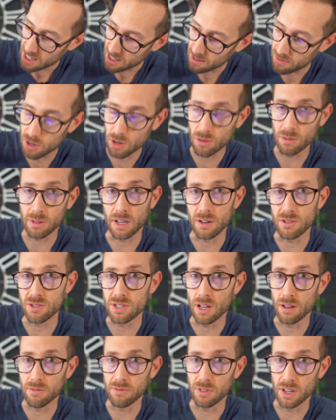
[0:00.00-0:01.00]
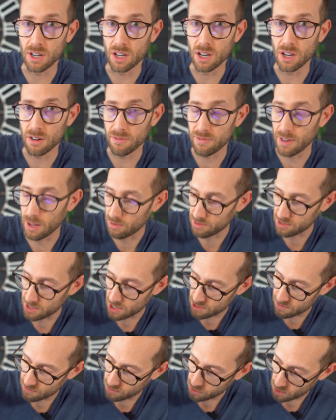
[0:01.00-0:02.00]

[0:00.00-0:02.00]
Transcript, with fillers: If you ever get yourself on a, on a Founders Edition